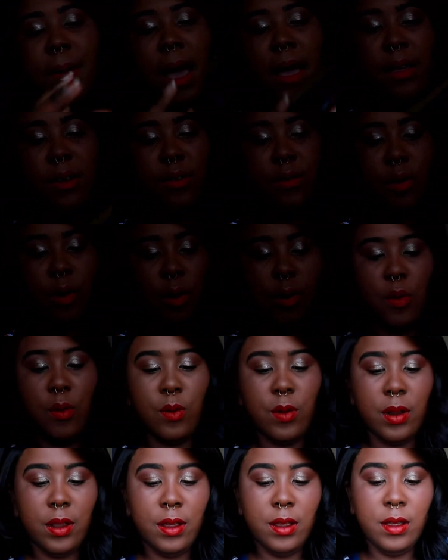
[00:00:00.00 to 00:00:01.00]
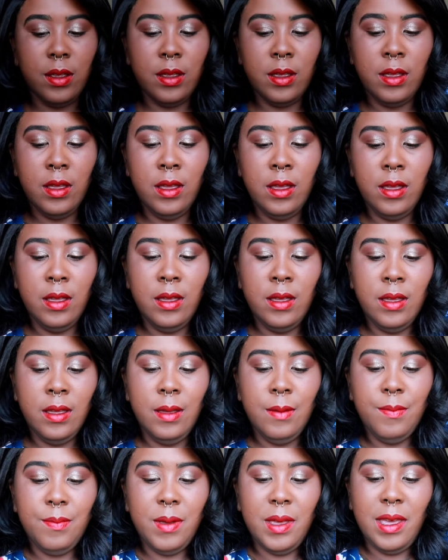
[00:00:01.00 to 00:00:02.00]
back is gold.
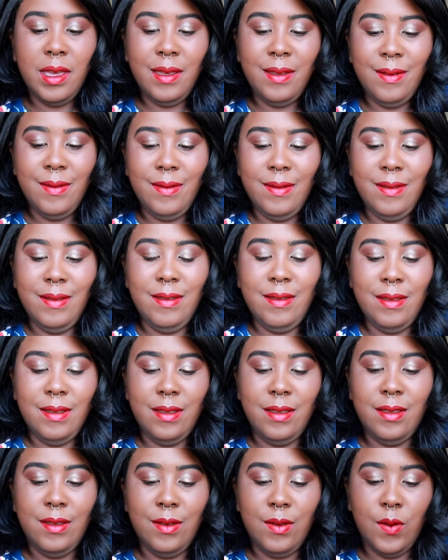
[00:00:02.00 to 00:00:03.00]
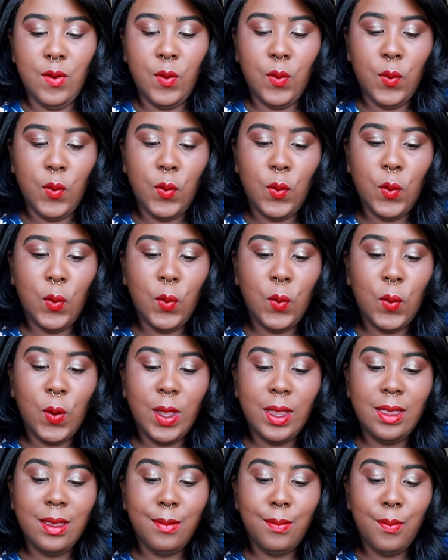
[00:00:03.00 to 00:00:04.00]
But, ooh,
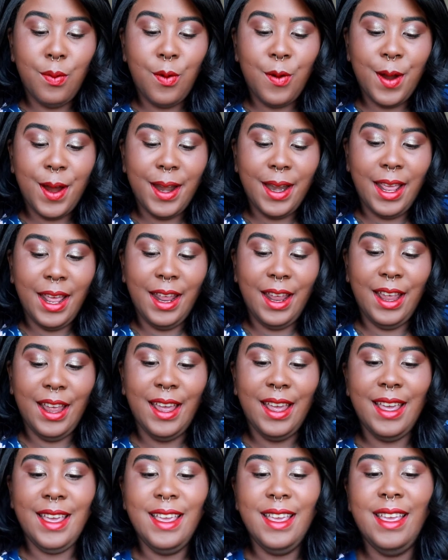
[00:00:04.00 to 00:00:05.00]
it's pretty.